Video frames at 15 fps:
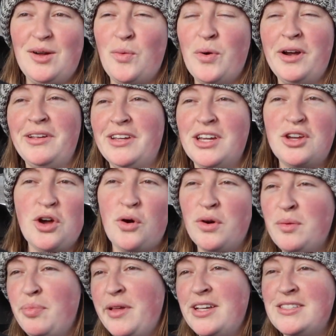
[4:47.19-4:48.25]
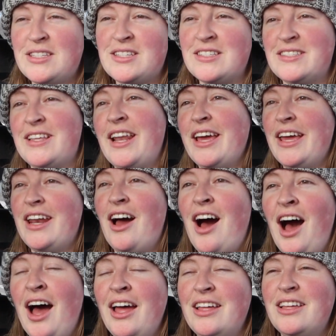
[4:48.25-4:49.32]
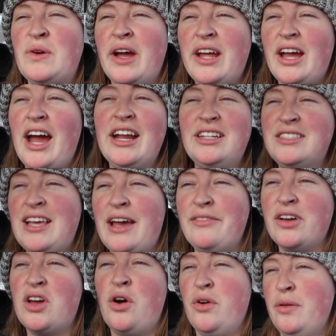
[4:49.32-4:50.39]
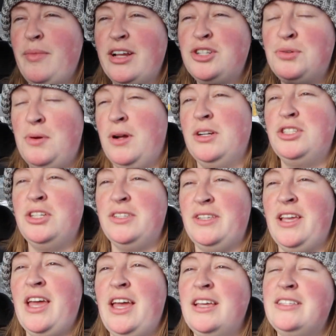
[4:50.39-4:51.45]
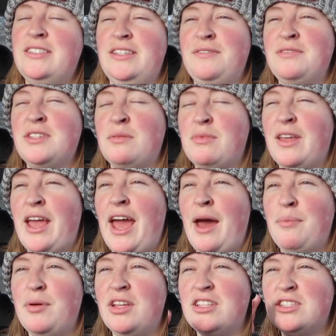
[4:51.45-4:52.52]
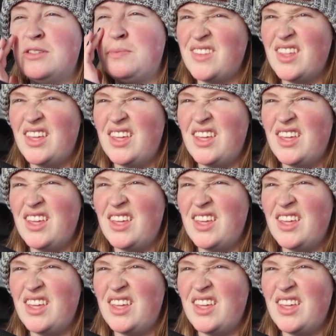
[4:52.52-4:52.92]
wearing a coat in places because then I get hot. So I just have a coat in my trunk just in case if something happens.